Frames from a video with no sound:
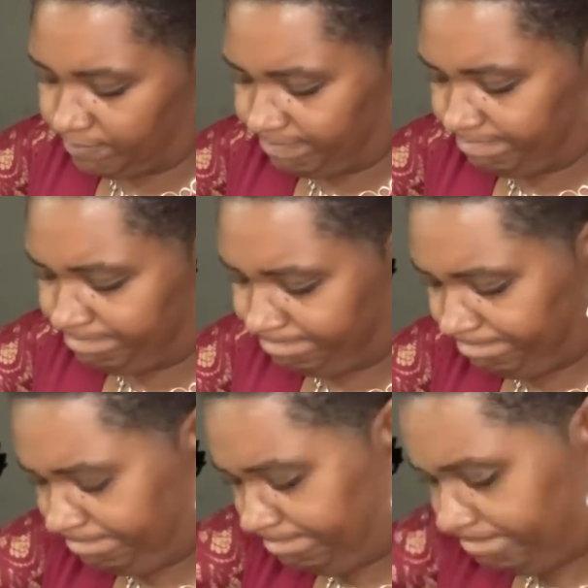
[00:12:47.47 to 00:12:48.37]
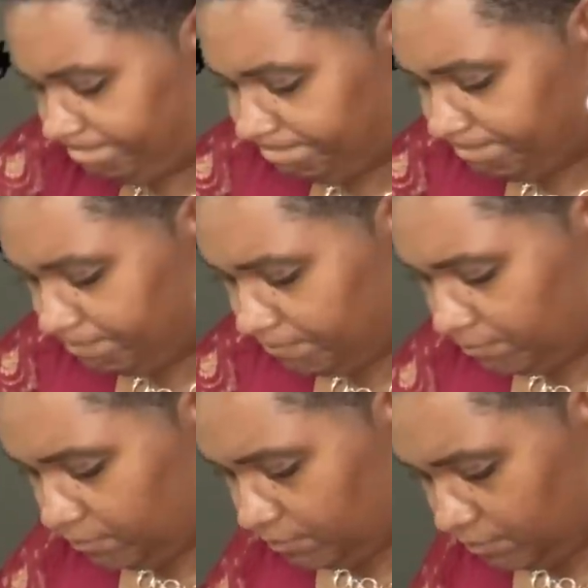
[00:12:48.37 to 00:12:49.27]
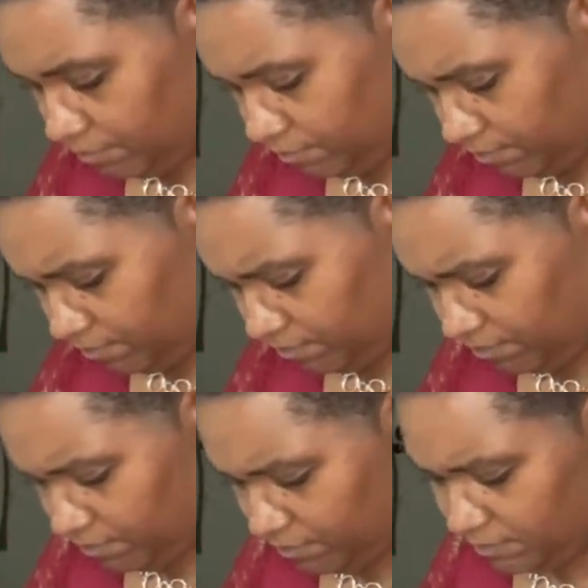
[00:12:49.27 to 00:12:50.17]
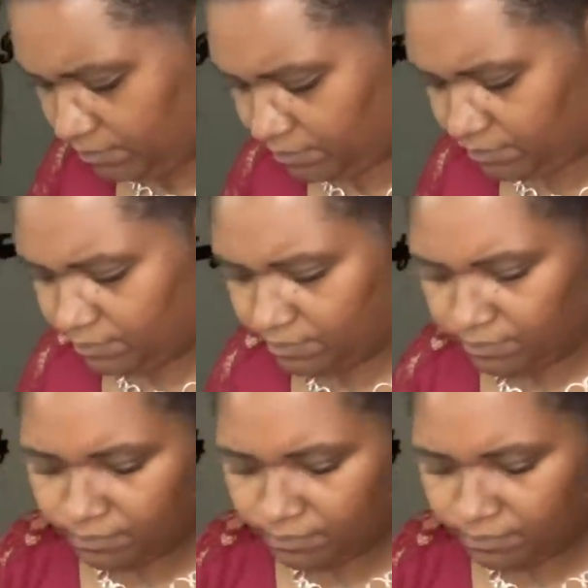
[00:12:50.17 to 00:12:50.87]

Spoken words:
No one is speaking in this clip.